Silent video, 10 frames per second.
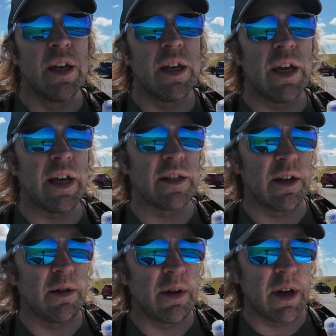
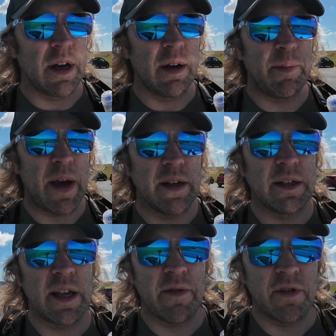about
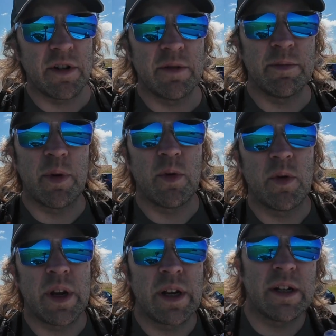
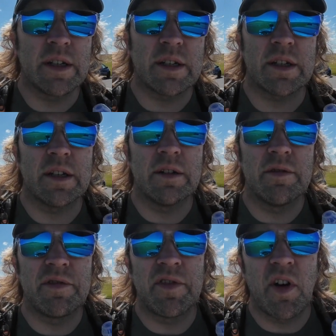
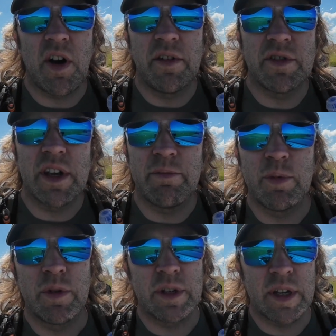
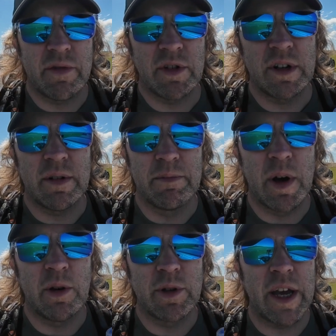7.7
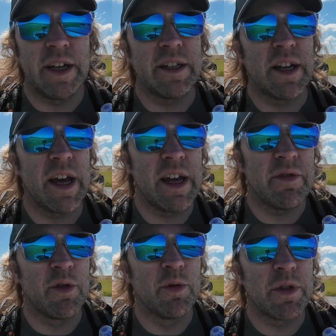mile day today
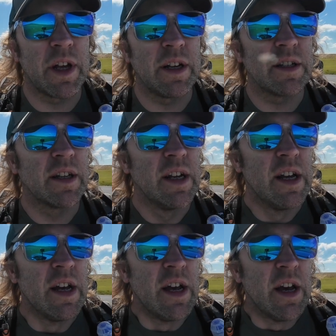if all things
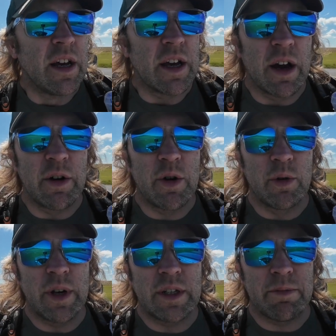go
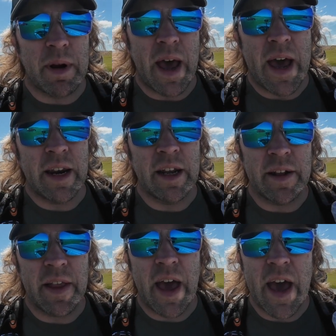according to plan,
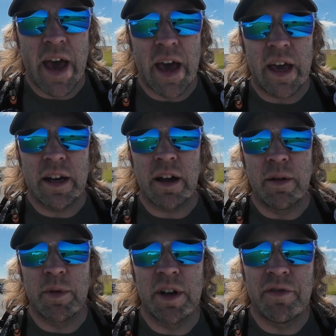and
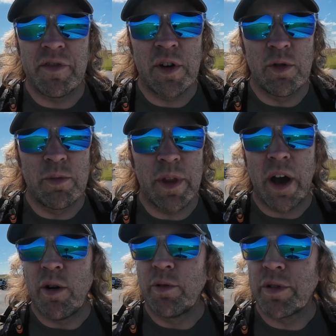I'm going to film the
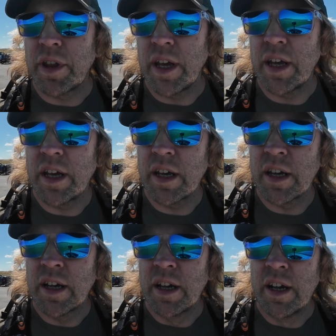whole thing,
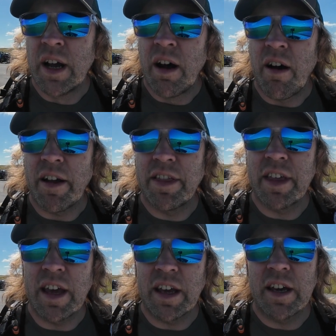I
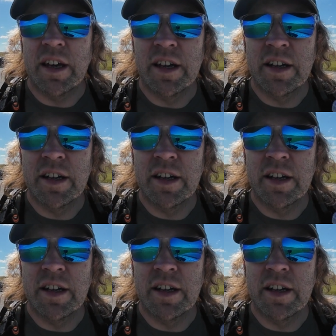think,